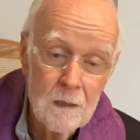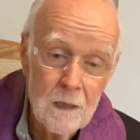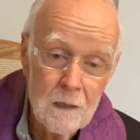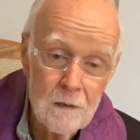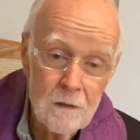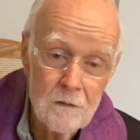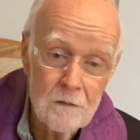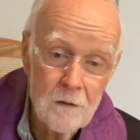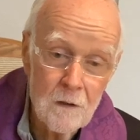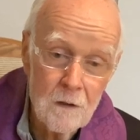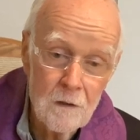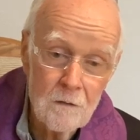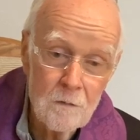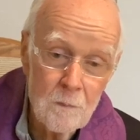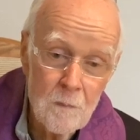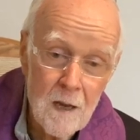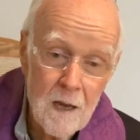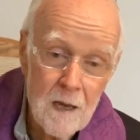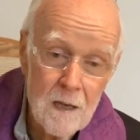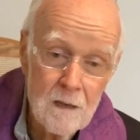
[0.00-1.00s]
that the Son of
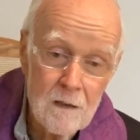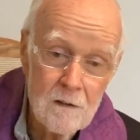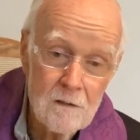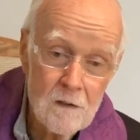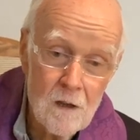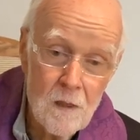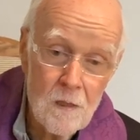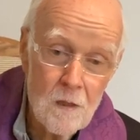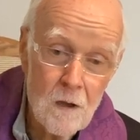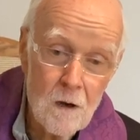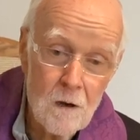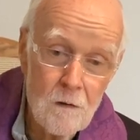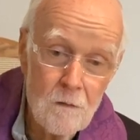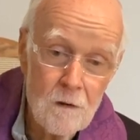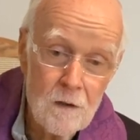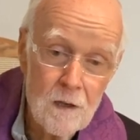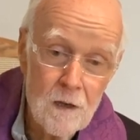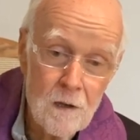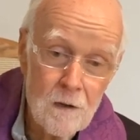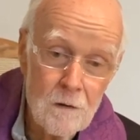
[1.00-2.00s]
Man has
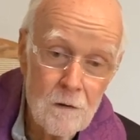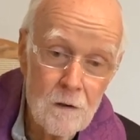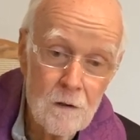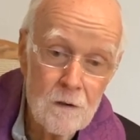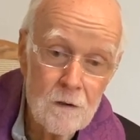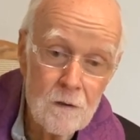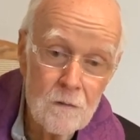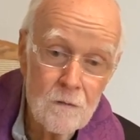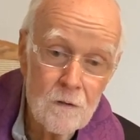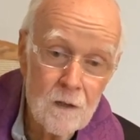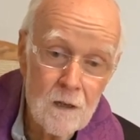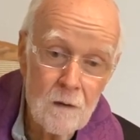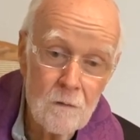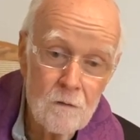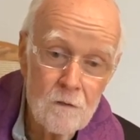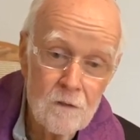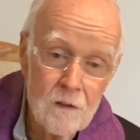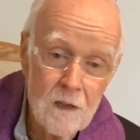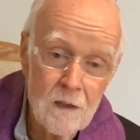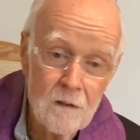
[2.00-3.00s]
authority on earth to
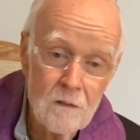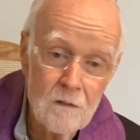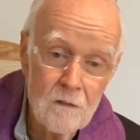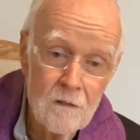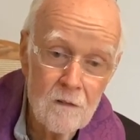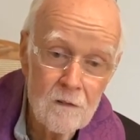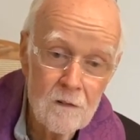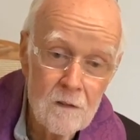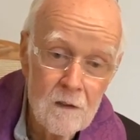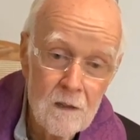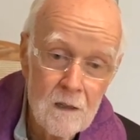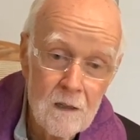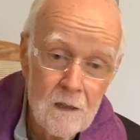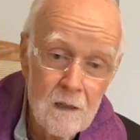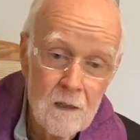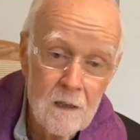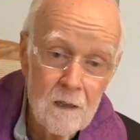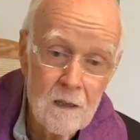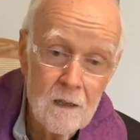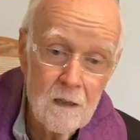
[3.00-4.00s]
forgive sins.
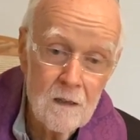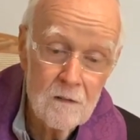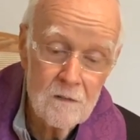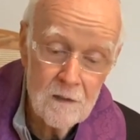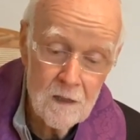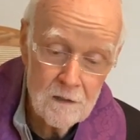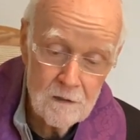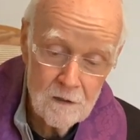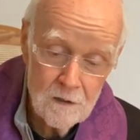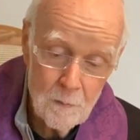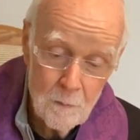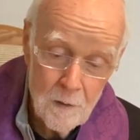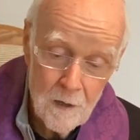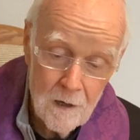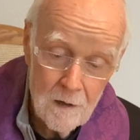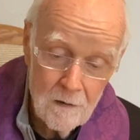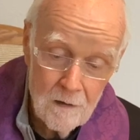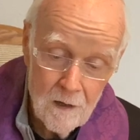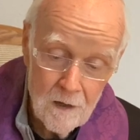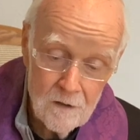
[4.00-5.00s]
He said to the
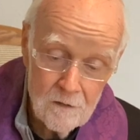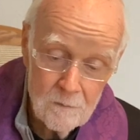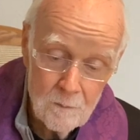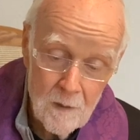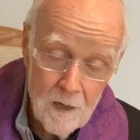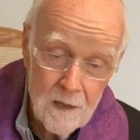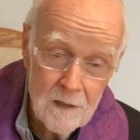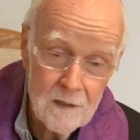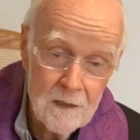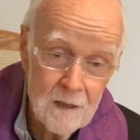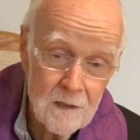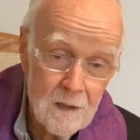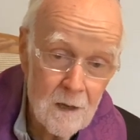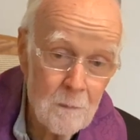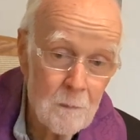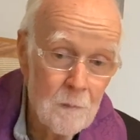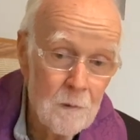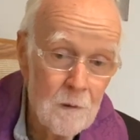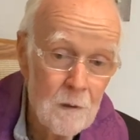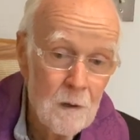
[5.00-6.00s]
paralyzed man, Get
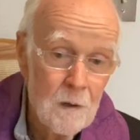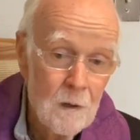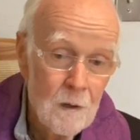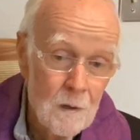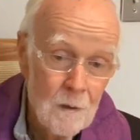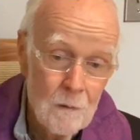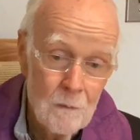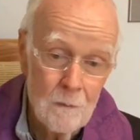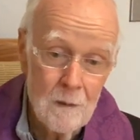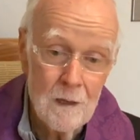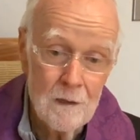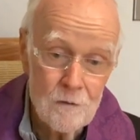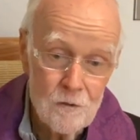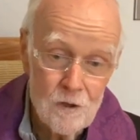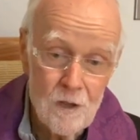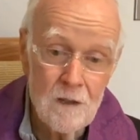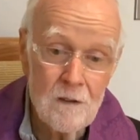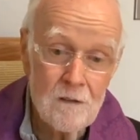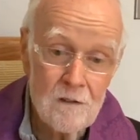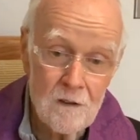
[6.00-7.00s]
up. Well,
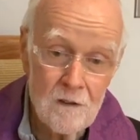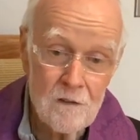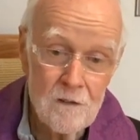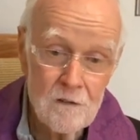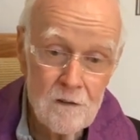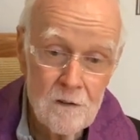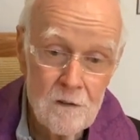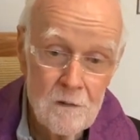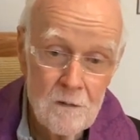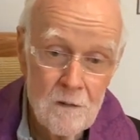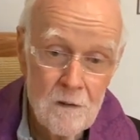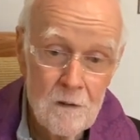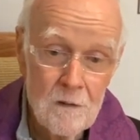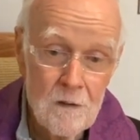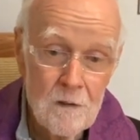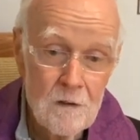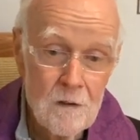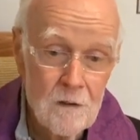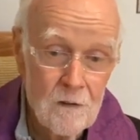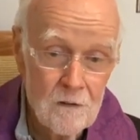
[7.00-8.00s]
Jesus
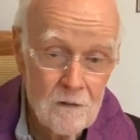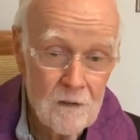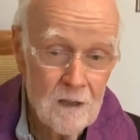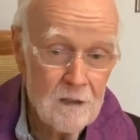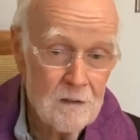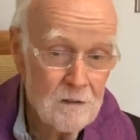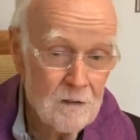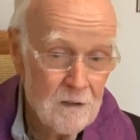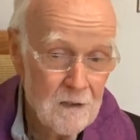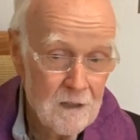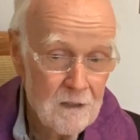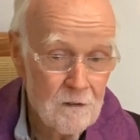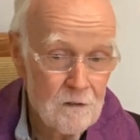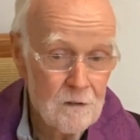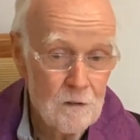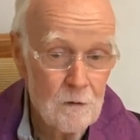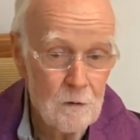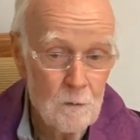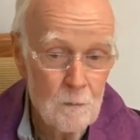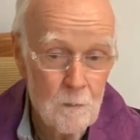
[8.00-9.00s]
said to these
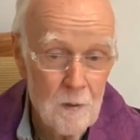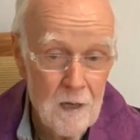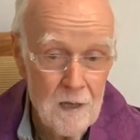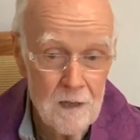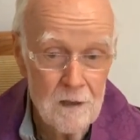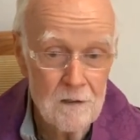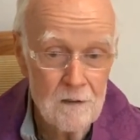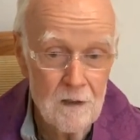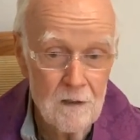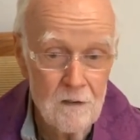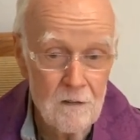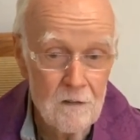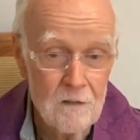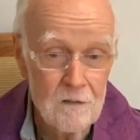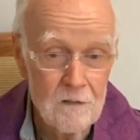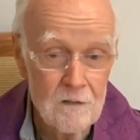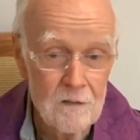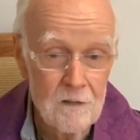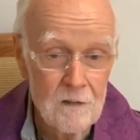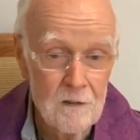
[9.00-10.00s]
two
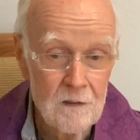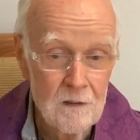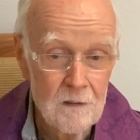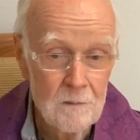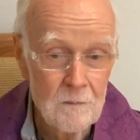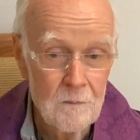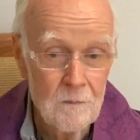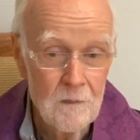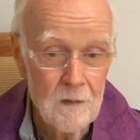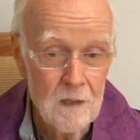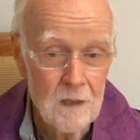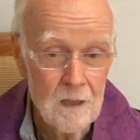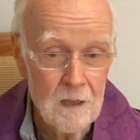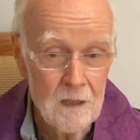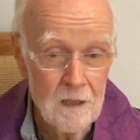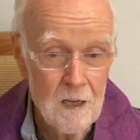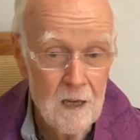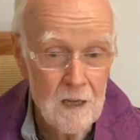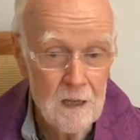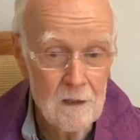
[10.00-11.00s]
penitents,
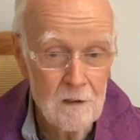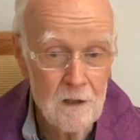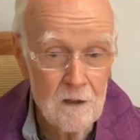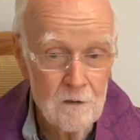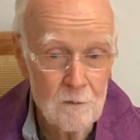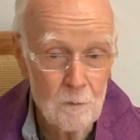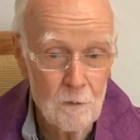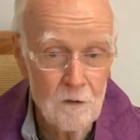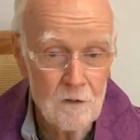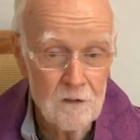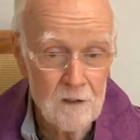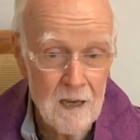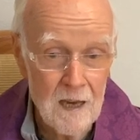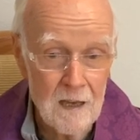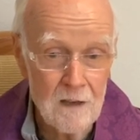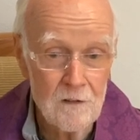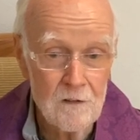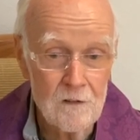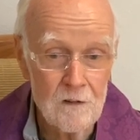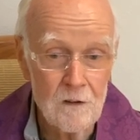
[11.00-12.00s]
He healed this one's
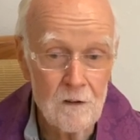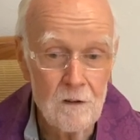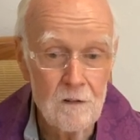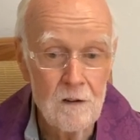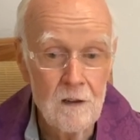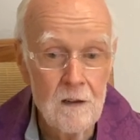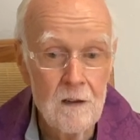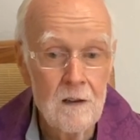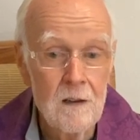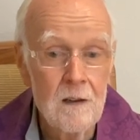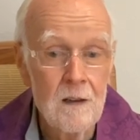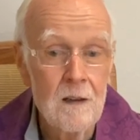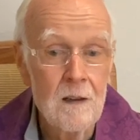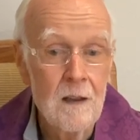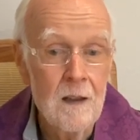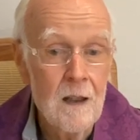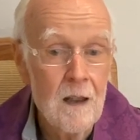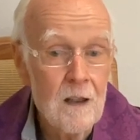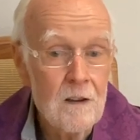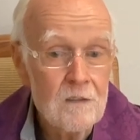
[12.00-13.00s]
cancer
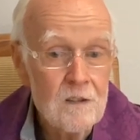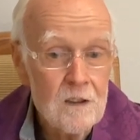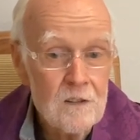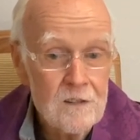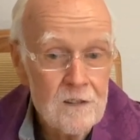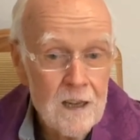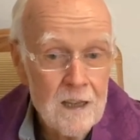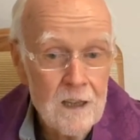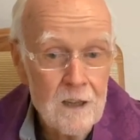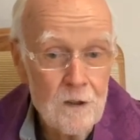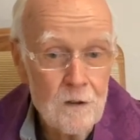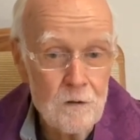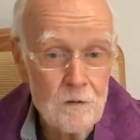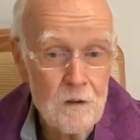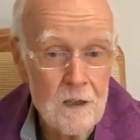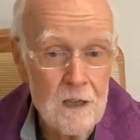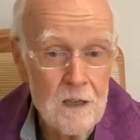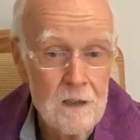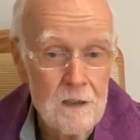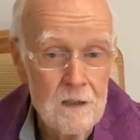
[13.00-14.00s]
as a
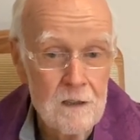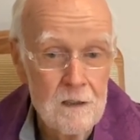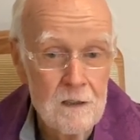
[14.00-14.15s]
secondary